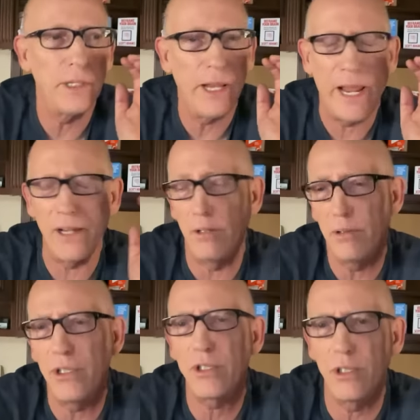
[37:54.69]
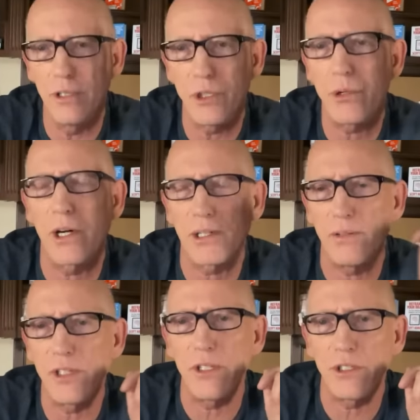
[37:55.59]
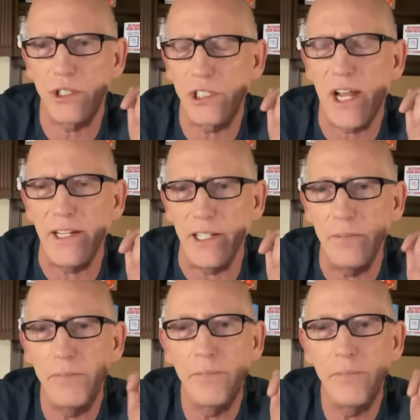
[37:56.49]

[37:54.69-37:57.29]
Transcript: and destructive to the society.